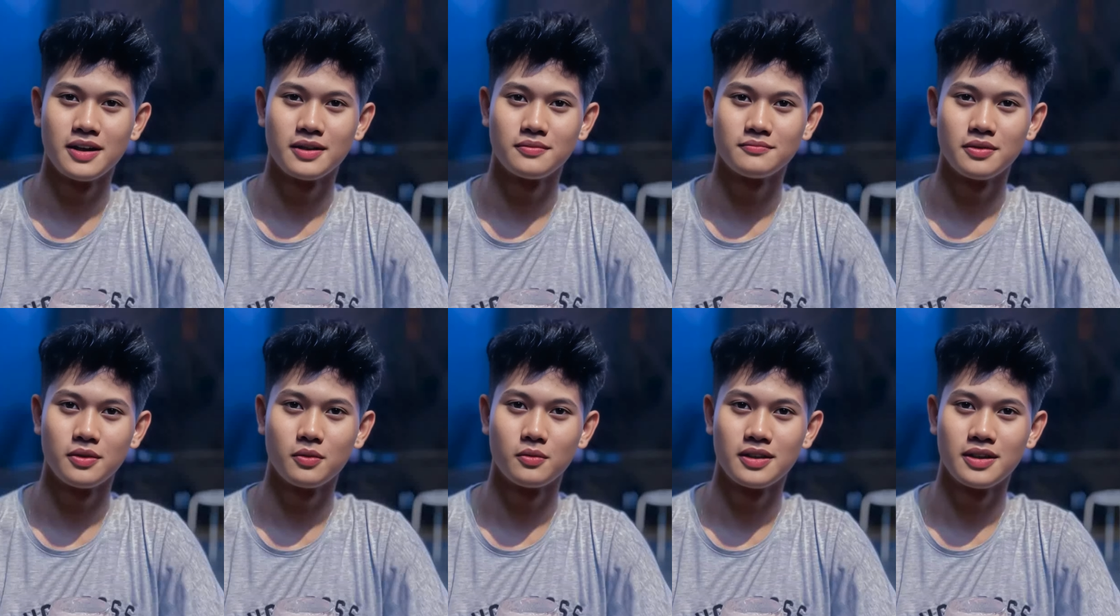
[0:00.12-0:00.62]

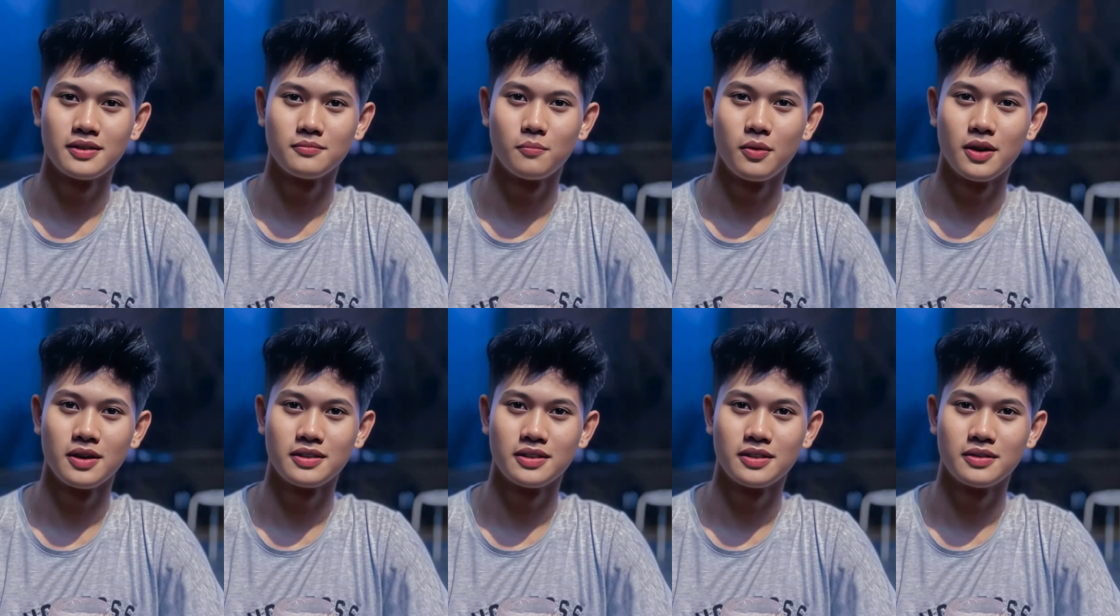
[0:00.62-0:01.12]
affiliate
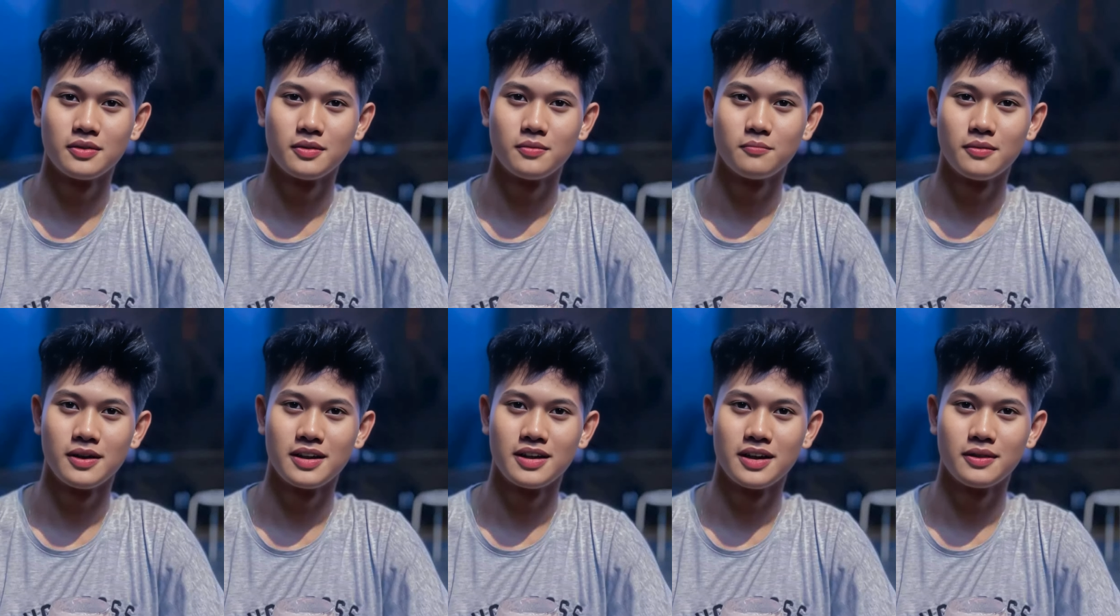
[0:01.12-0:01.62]
marketer
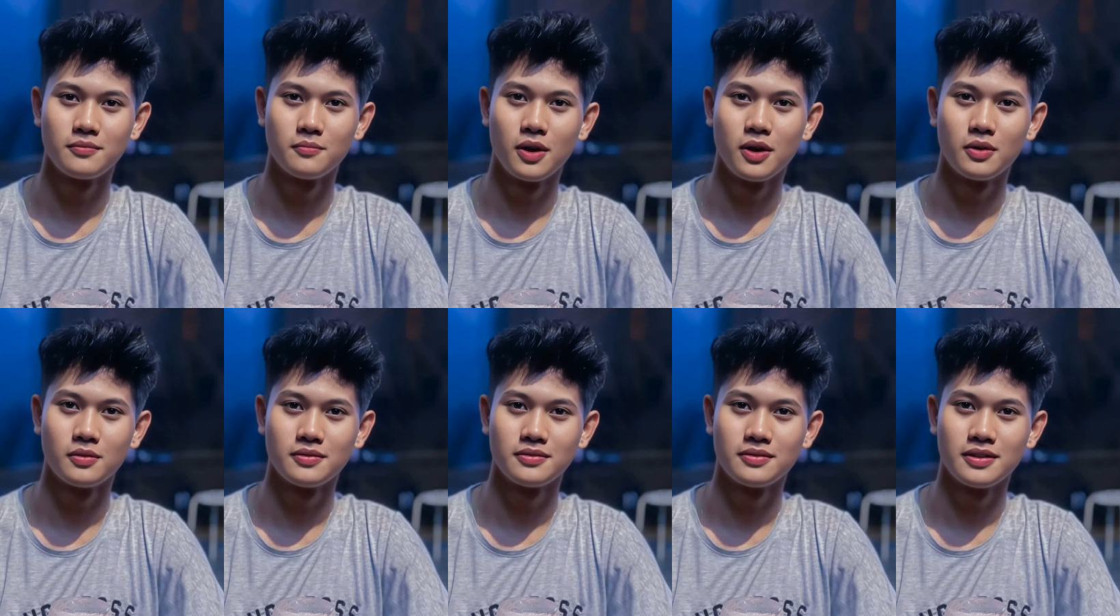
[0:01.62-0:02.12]
may have
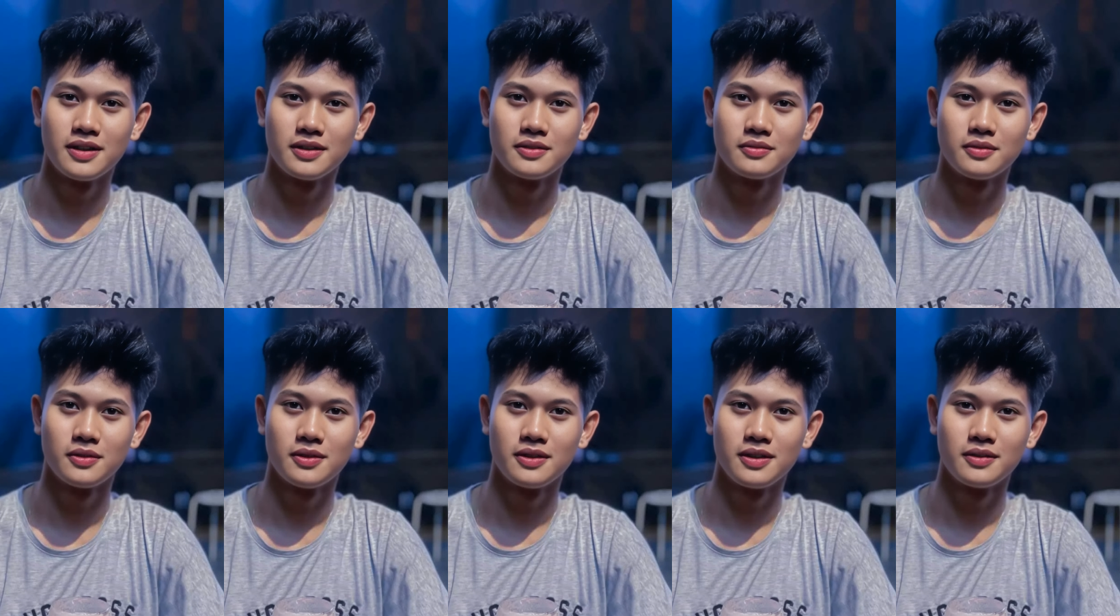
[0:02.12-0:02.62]
all the things
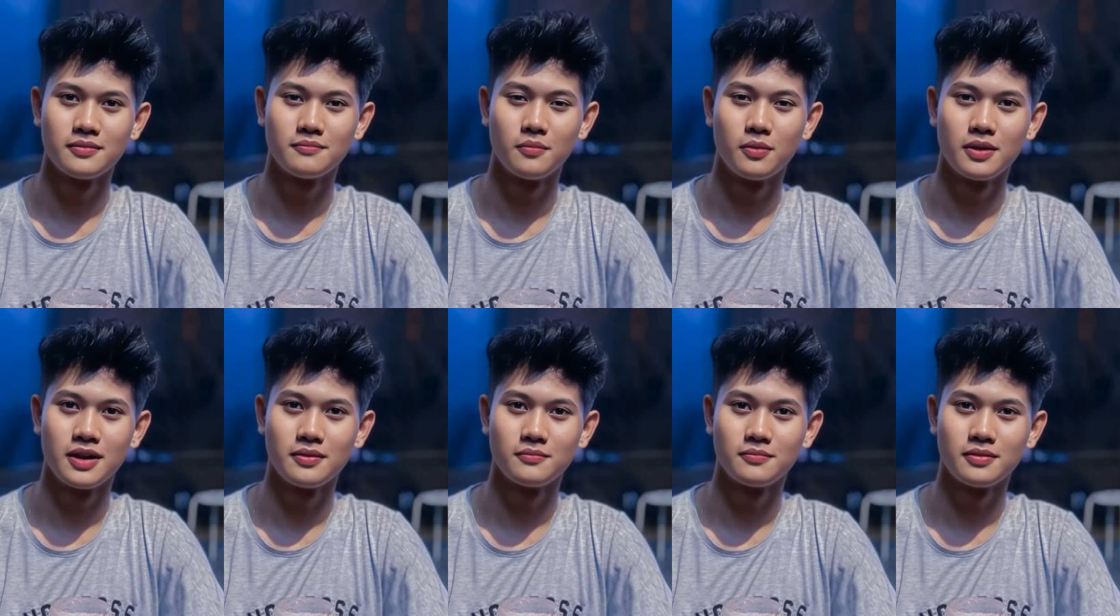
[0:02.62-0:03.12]
needed
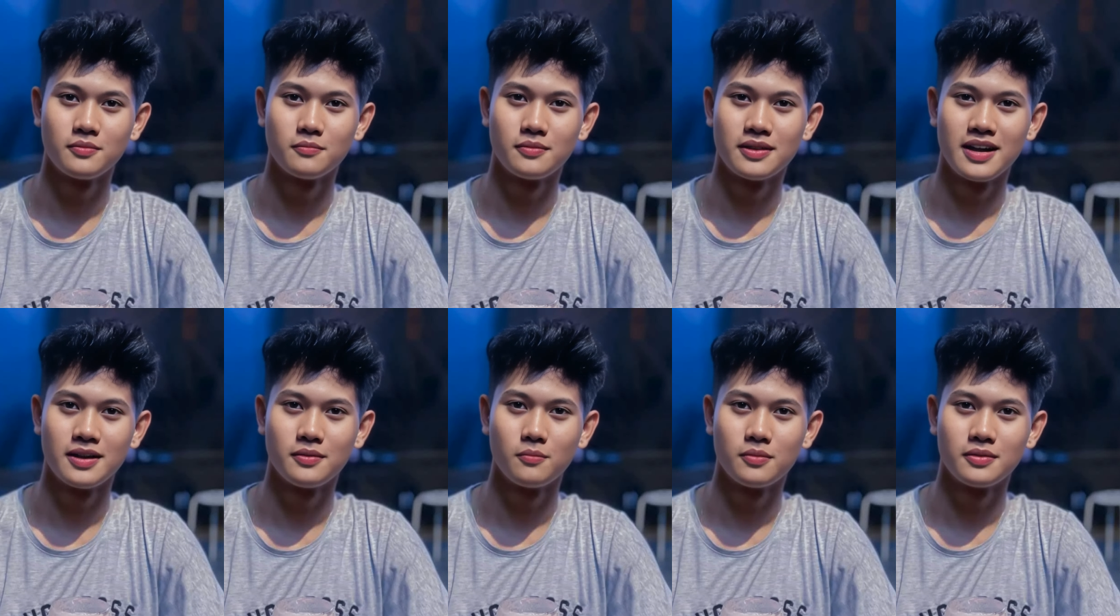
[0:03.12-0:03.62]
for him to
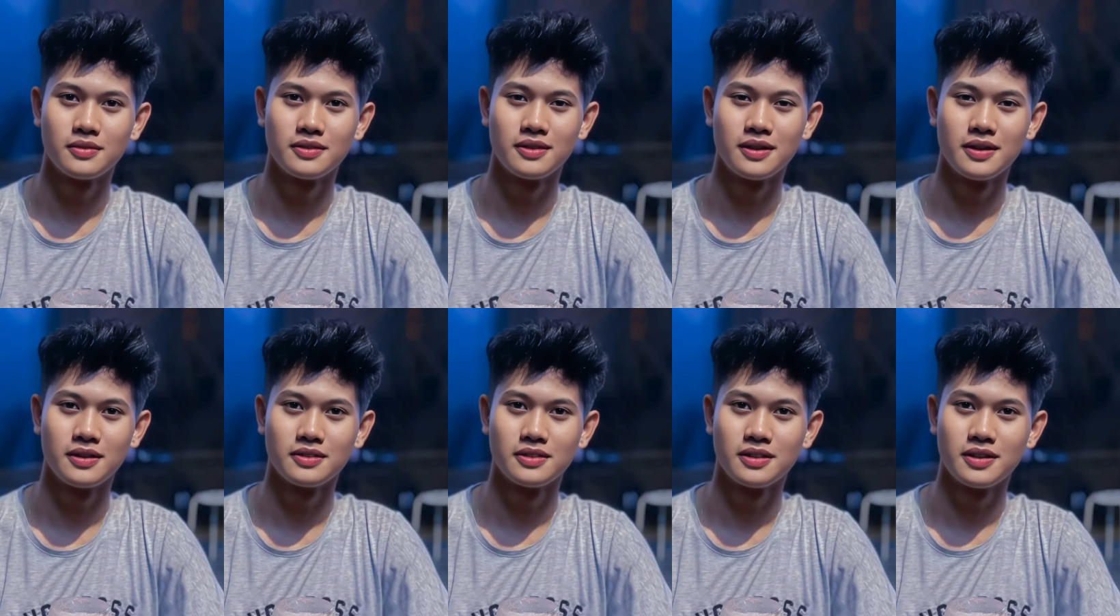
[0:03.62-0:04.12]
be able to
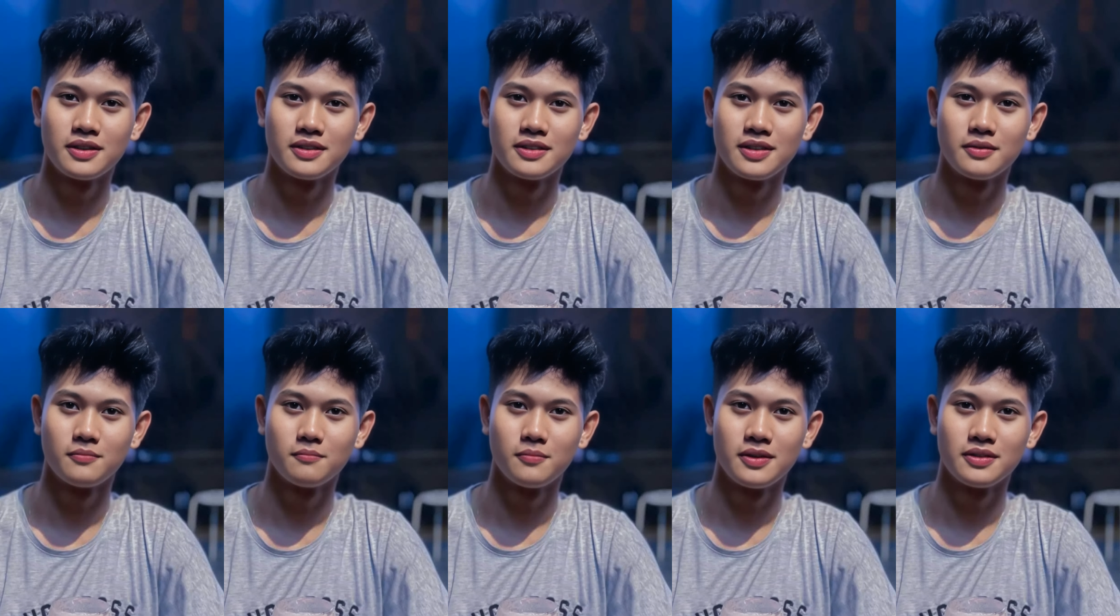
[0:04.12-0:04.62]
succeed
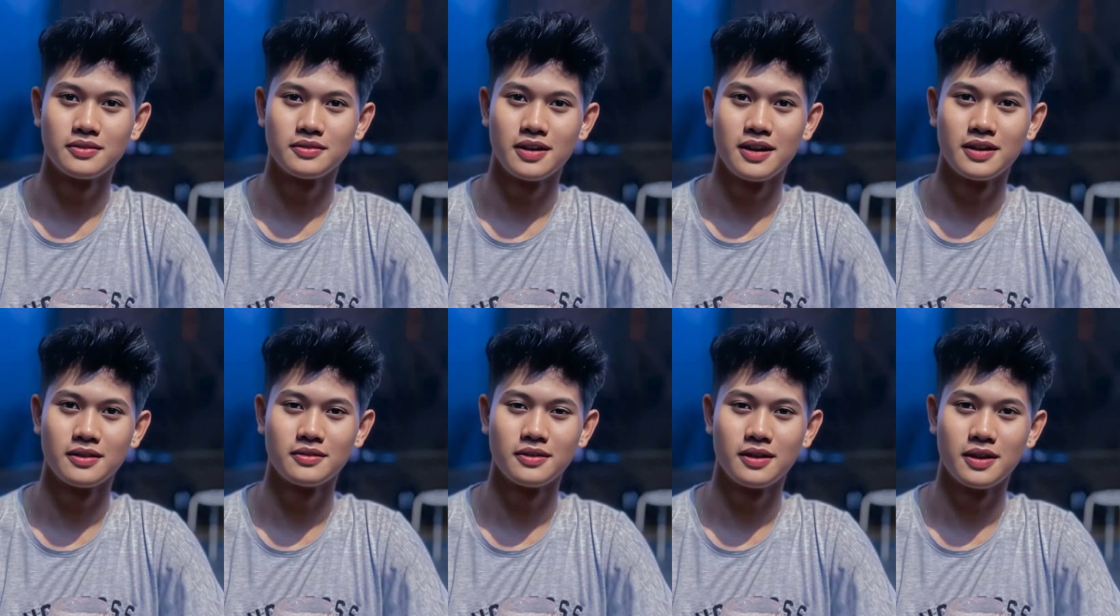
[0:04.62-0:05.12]
in a
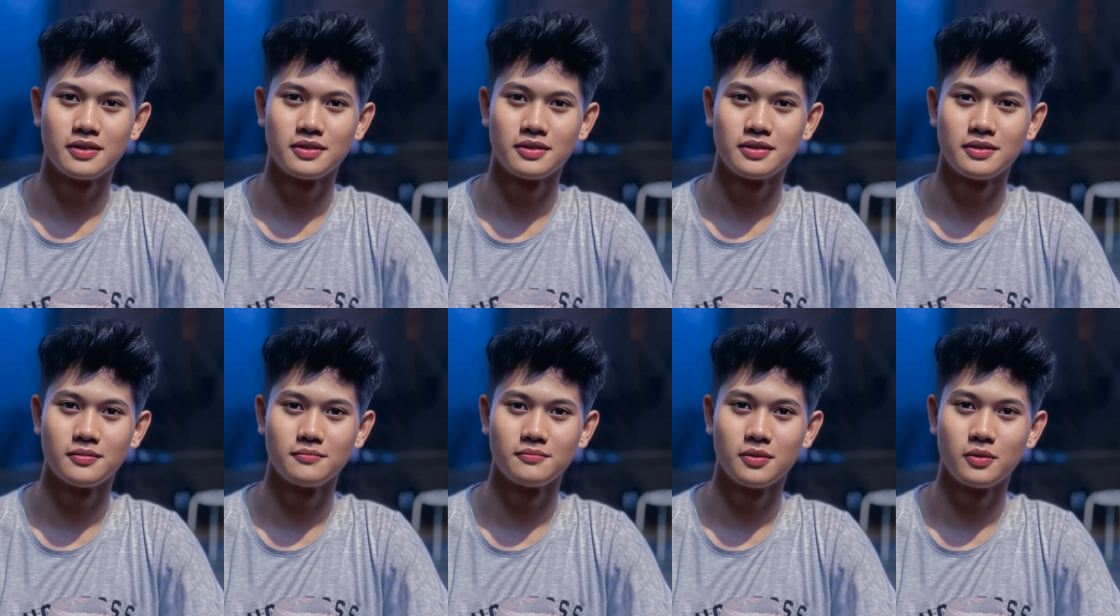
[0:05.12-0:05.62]
business such
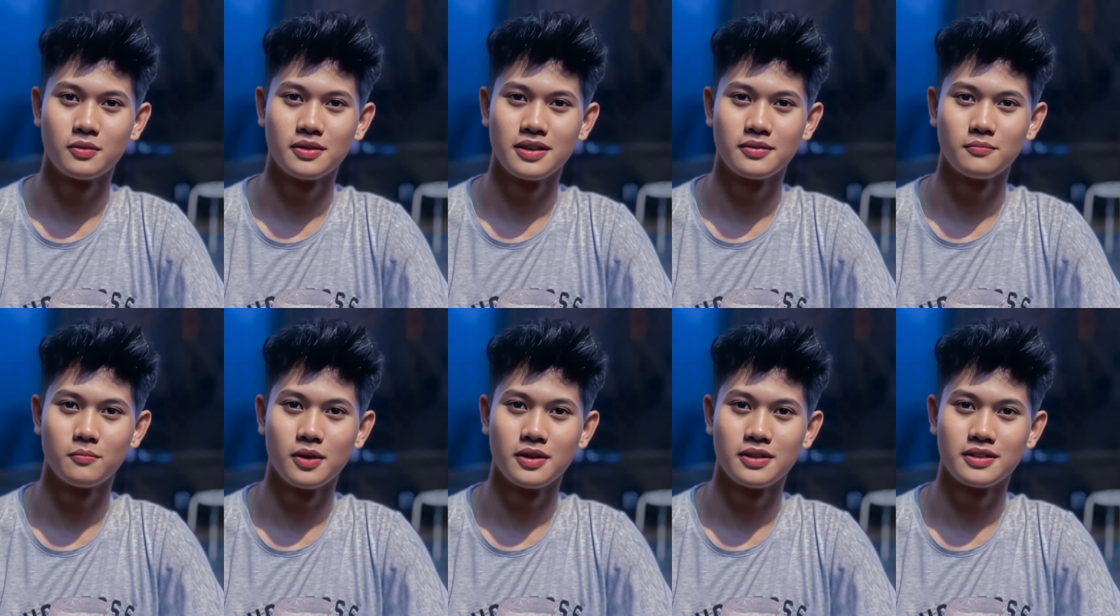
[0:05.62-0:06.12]
as
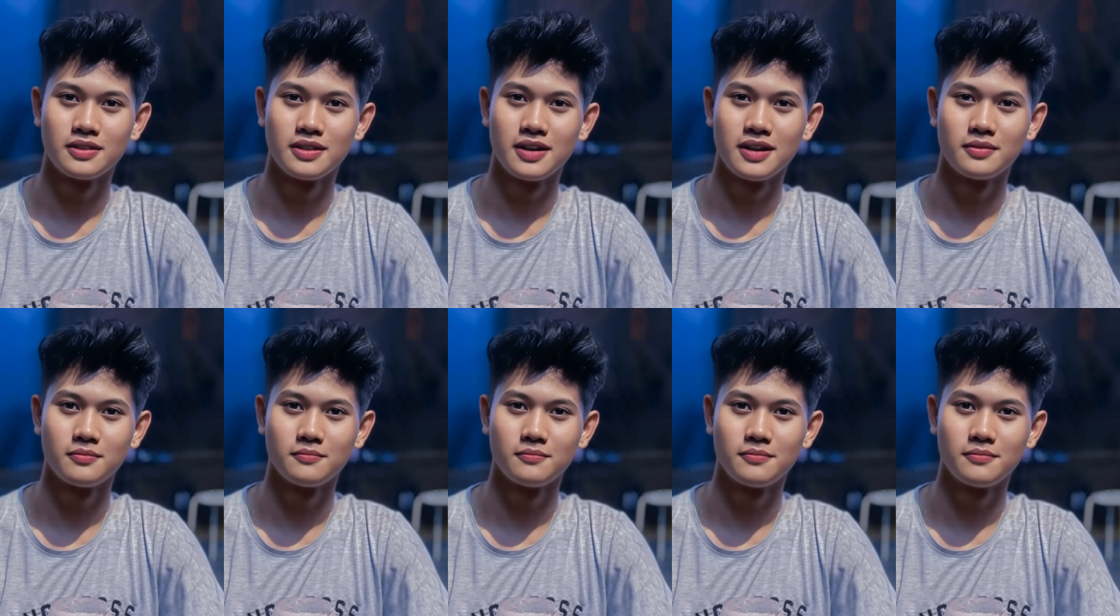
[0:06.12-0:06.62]
affiliate
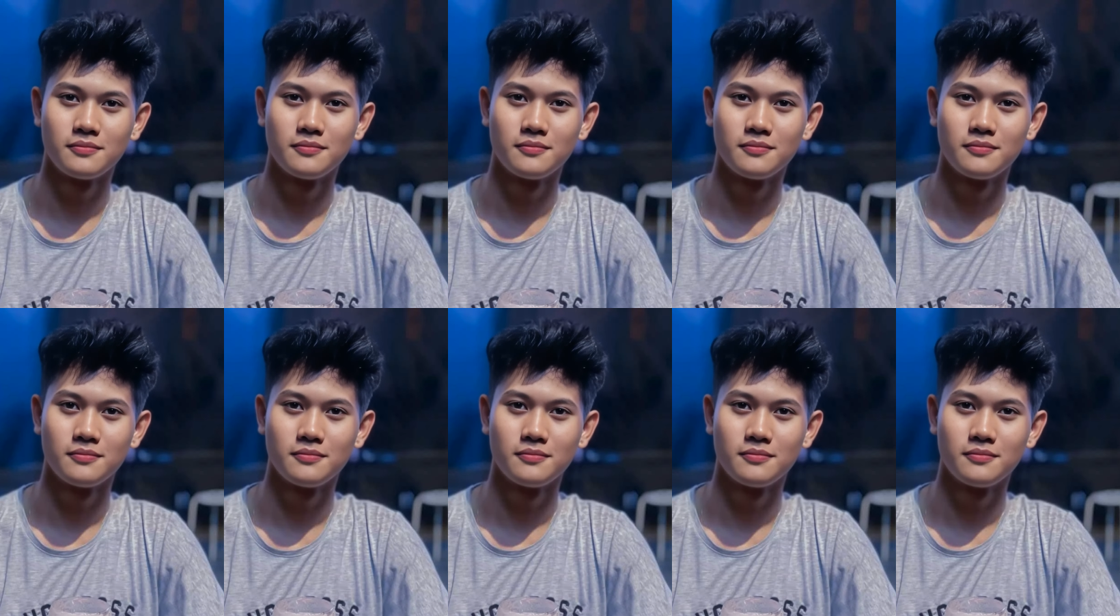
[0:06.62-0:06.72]
marketing.